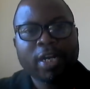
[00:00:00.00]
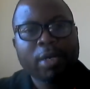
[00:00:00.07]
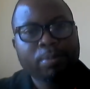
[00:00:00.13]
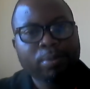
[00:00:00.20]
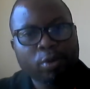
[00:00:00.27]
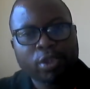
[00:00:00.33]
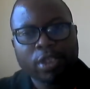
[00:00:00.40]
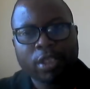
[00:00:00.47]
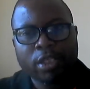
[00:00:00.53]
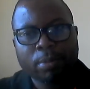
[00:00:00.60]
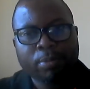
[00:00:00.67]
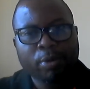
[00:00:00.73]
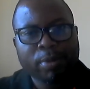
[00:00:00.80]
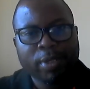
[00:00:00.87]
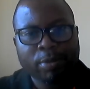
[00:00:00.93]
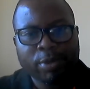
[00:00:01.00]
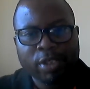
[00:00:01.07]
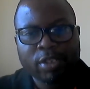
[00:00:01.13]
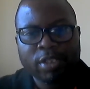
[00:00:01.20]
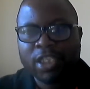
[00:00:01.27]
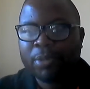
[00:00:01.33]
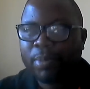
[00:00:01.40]
approach in public
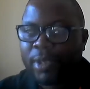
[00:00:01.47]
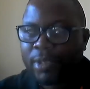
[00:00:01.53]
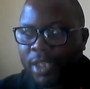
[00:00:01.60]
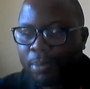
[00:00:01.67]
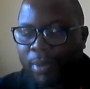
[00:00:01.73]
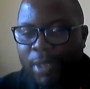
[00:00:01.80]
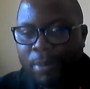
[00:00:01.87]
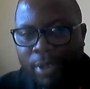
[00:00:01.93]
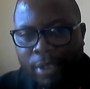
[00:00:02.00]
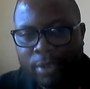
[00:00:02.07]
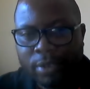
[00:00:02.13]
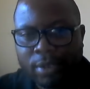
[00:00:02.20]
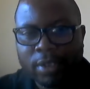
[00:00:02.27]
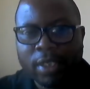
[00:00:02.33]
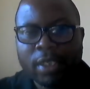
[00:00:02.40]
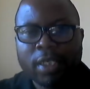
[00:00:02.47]
administration simply means